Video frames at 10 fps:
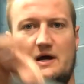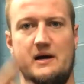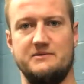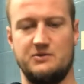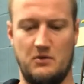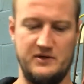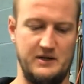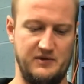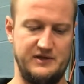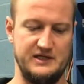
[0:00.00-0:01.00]
Um, so what we
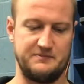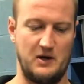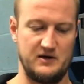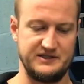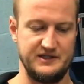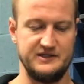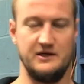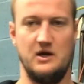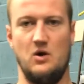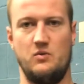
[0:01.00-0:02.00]
did with these parts
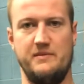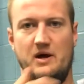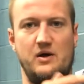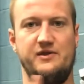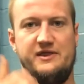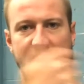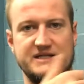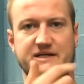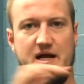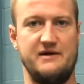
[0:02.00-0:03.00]
is we milled
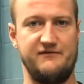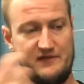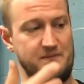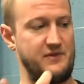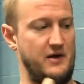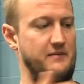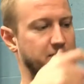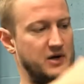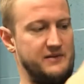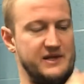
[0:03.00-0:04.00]
that side, flip
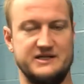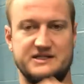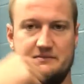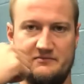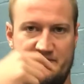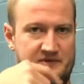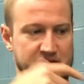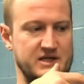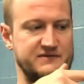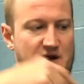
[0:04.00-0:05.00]
them, put them in this,
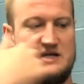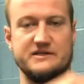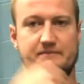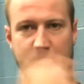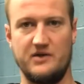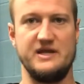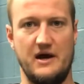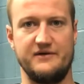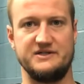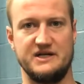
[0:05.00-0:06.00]
in this vise, milled
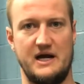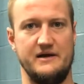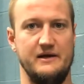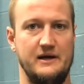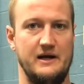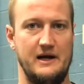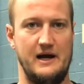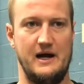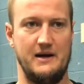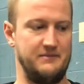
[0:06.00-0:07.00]
the other side.
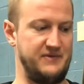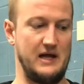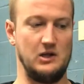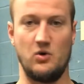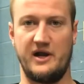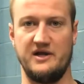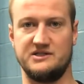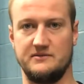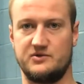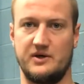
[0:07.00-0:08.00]
Um, that
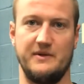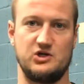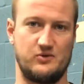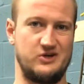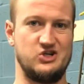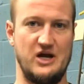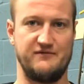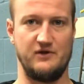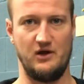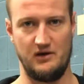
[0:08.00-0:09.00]
locates them so you can make sure you can
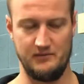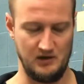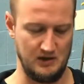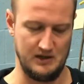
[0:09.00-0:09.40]
chamfer them,